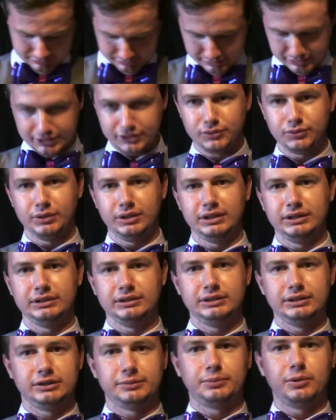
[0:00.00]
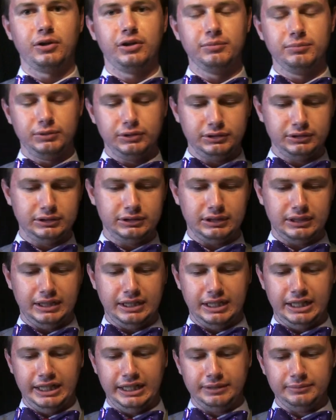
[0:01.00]
so this one is broken balloon.
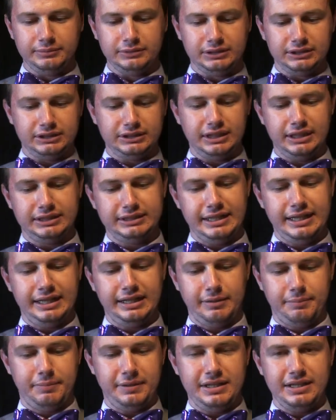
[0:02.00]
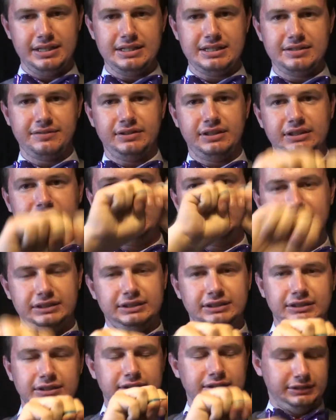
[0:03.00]
I'm just going to take a piece of it,
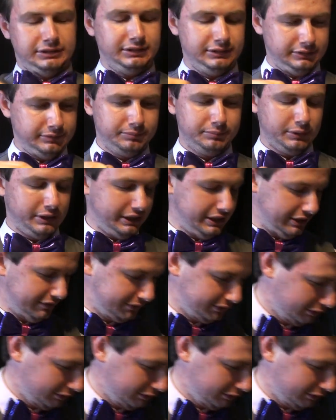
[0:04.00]
break off a